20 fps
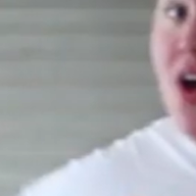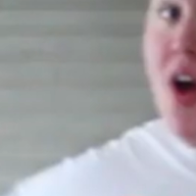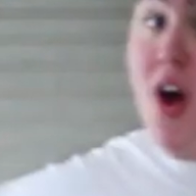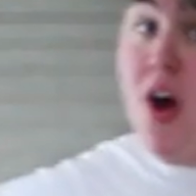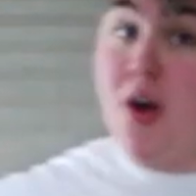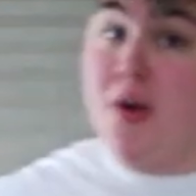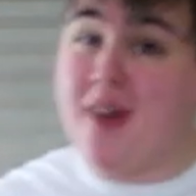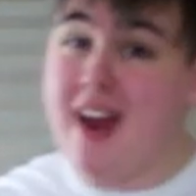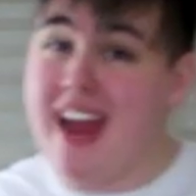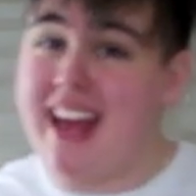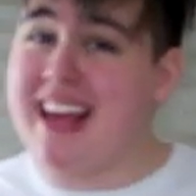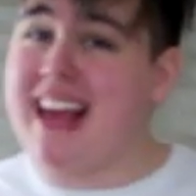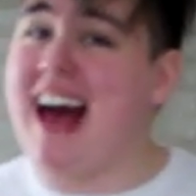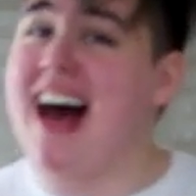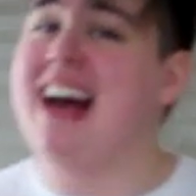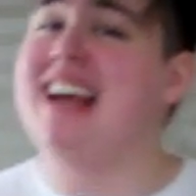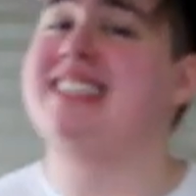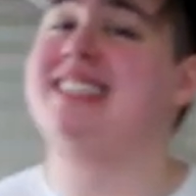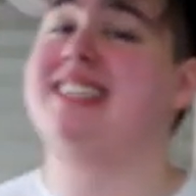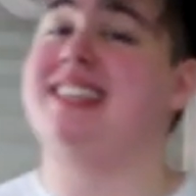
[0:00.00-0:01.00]
All right,
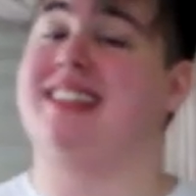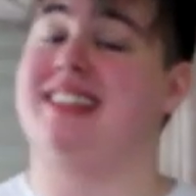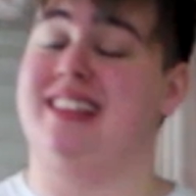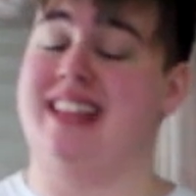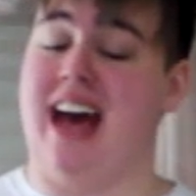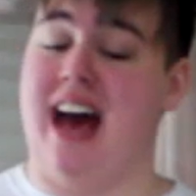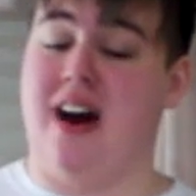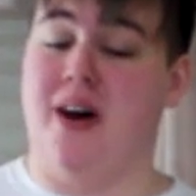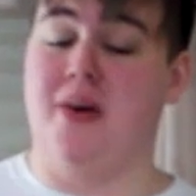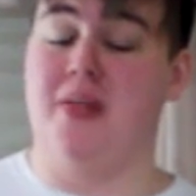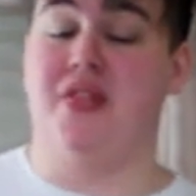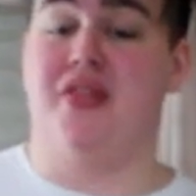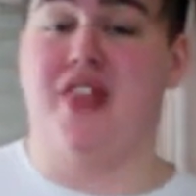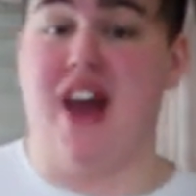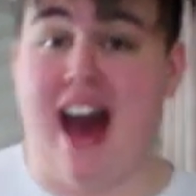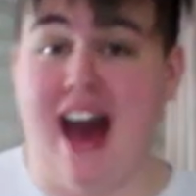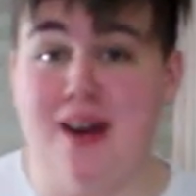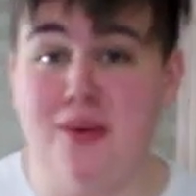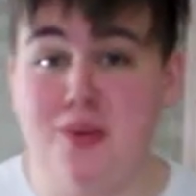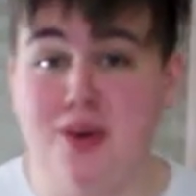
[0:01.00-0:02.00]
guys, now
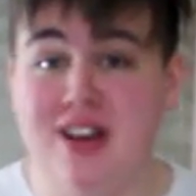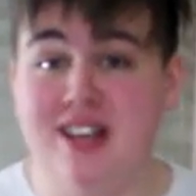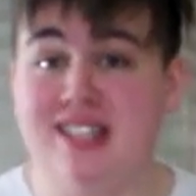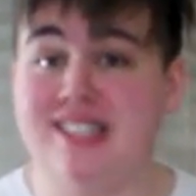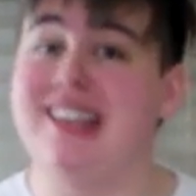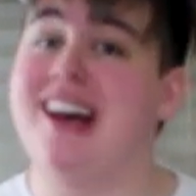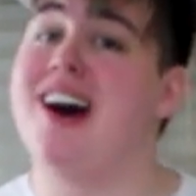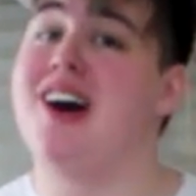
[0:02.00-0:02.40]
that was